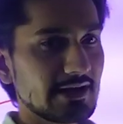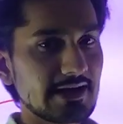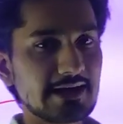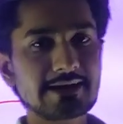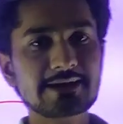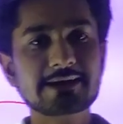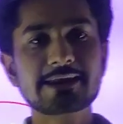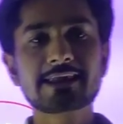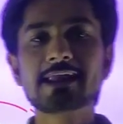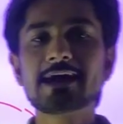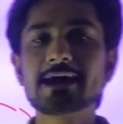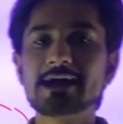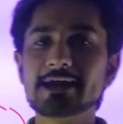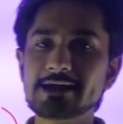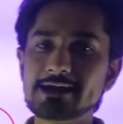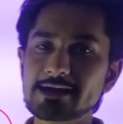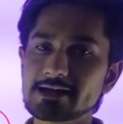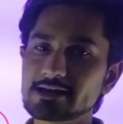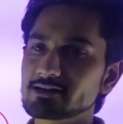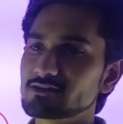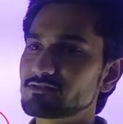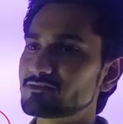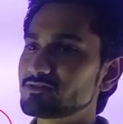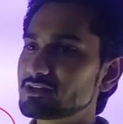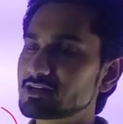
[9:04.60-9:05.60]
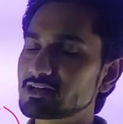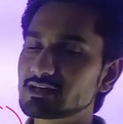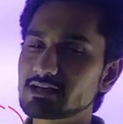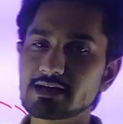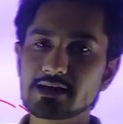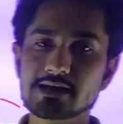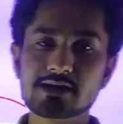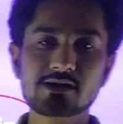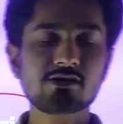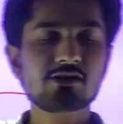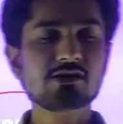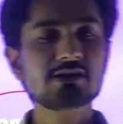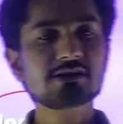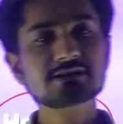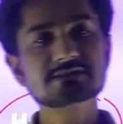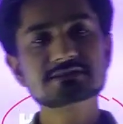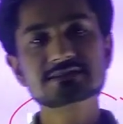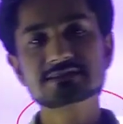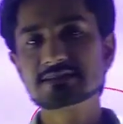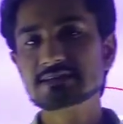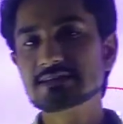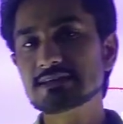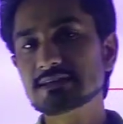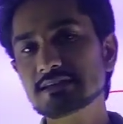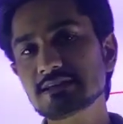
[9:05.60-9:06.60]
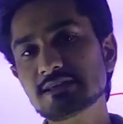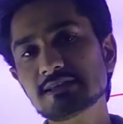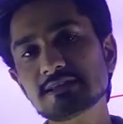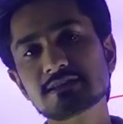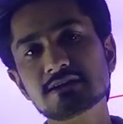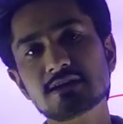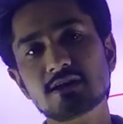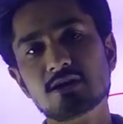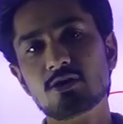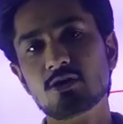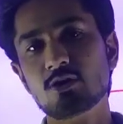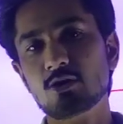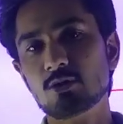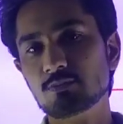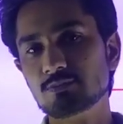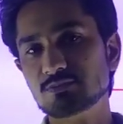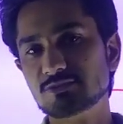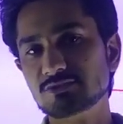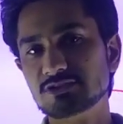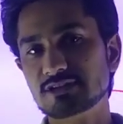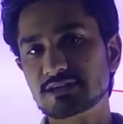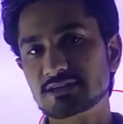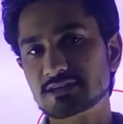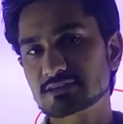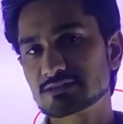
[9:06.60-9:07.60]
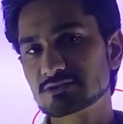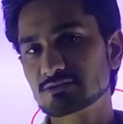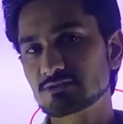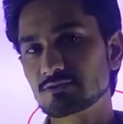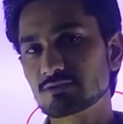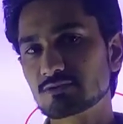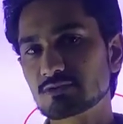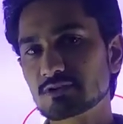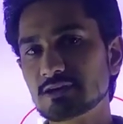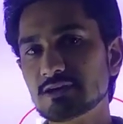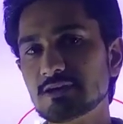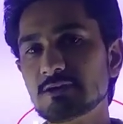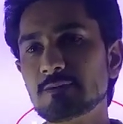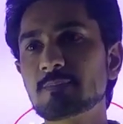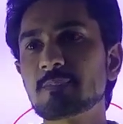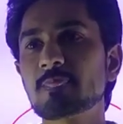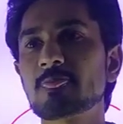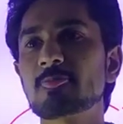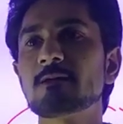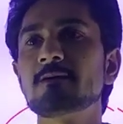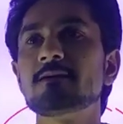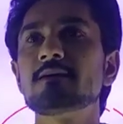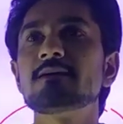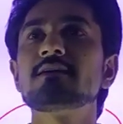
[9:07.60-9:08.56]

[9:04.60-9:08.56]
a light we cannot see the objects. Okay.